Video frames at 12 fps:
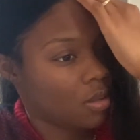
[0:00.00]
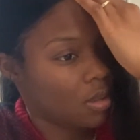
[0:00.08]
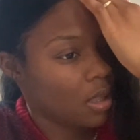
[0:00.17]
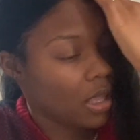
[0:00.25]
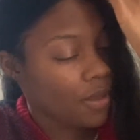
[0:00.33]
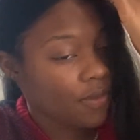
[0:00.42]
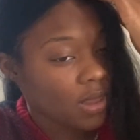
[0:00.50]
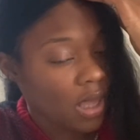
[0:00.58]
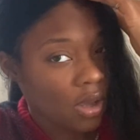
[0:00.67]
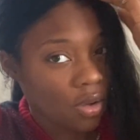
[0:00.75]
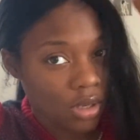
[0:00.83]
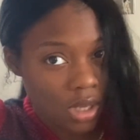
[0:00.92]
Even like
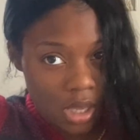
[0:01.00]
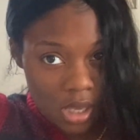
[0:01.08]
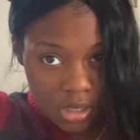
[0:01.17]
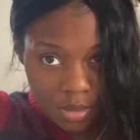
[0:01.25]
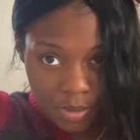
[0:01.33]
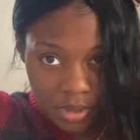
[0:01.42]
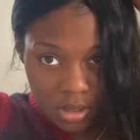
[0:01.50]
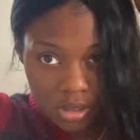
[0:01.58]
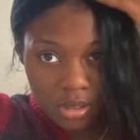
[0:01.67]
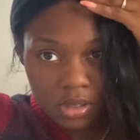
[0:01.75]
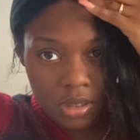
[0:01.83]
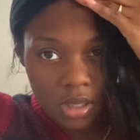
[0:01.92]
on the edge
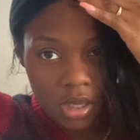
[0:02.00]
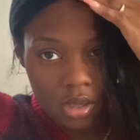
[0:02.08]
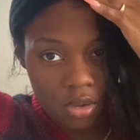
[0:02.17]
pieces, like